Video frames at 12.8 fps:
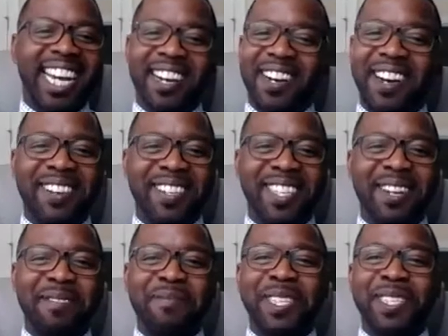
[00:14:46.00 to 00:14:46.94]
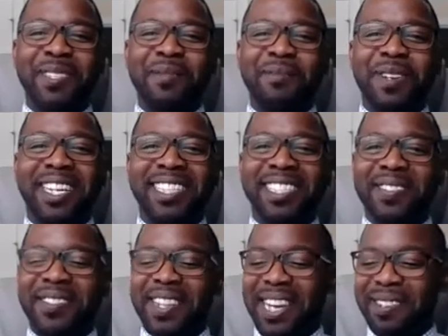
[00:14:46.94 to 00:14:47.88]
I'll get off my soapbox
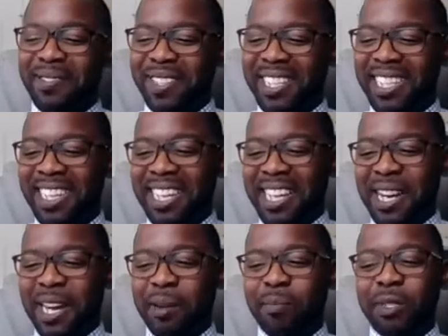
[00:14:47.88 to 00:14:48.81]
on that one.